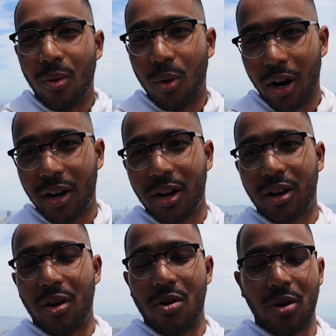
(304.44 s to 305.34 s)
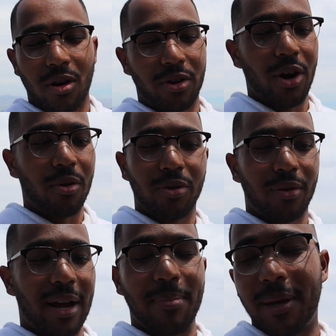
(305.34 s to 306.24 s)
work or know the
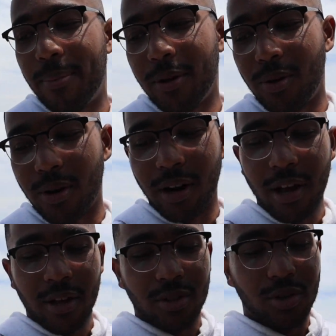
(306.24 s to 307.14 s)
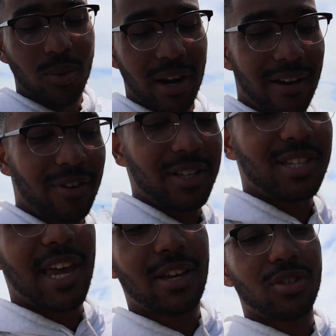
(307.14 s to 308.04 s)
right people or do whatever it
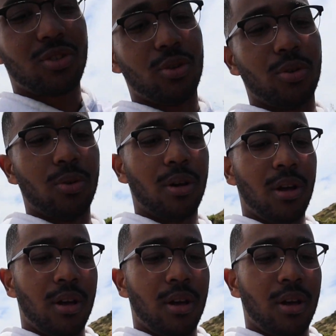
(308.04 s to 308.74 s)
takes to